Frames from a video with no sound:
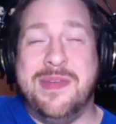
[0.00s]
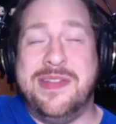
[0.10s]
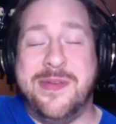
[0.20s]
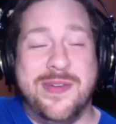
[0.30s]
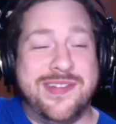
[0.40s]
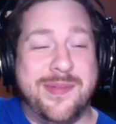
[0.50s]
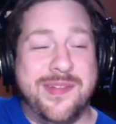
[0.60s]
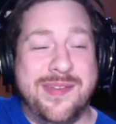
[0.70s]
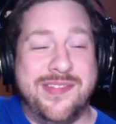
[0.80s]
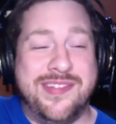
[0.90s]
tuned in
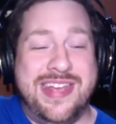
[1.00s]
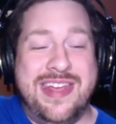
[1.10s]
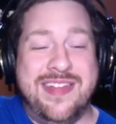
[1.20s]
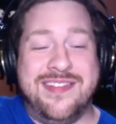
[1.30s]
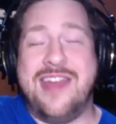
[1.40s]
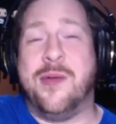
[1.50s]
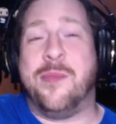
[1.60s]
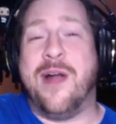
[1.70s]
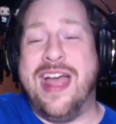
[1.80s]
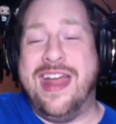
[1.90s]
SummerSlam to see, Daniel
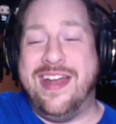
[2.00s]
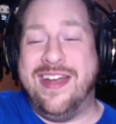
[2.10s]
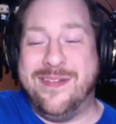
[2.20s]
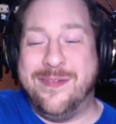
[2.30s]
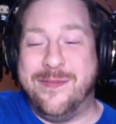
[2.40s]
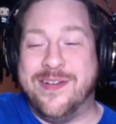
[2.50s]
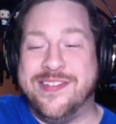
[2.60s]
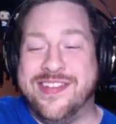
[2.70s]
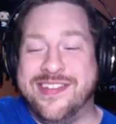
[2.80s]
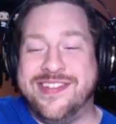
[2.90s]
Bryan
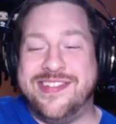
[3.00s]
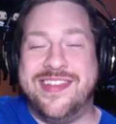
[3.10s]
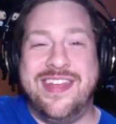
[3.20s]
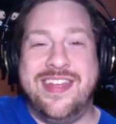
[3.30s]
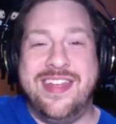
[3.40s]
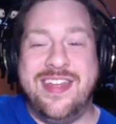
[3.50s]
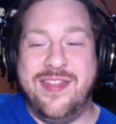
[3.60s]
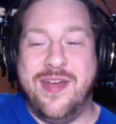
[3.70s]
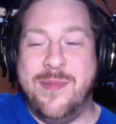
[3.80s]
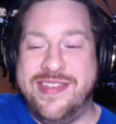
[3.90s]
versus
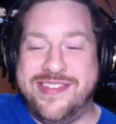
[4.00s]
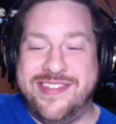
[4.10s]
The Miz.